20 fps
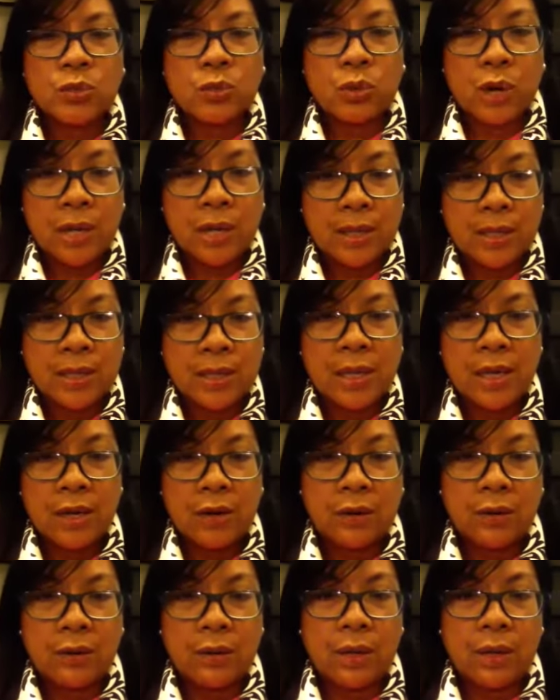runs
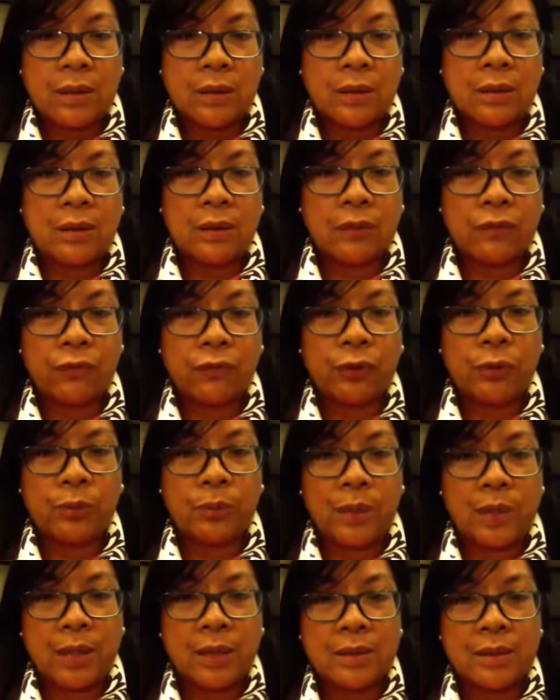here in the
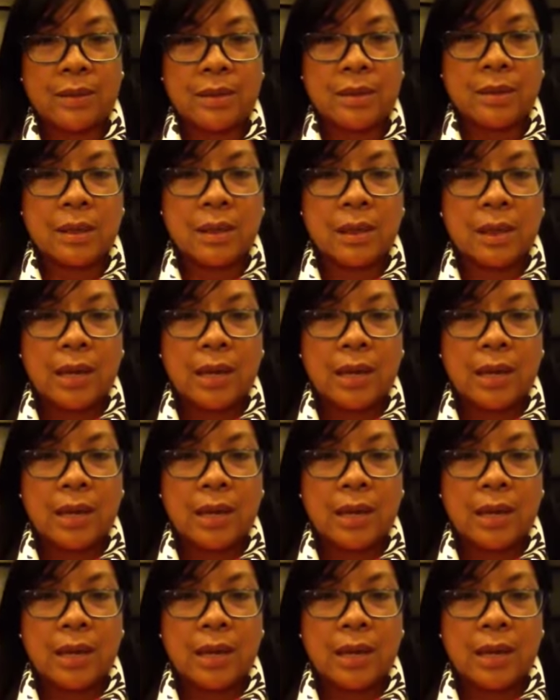Philippines,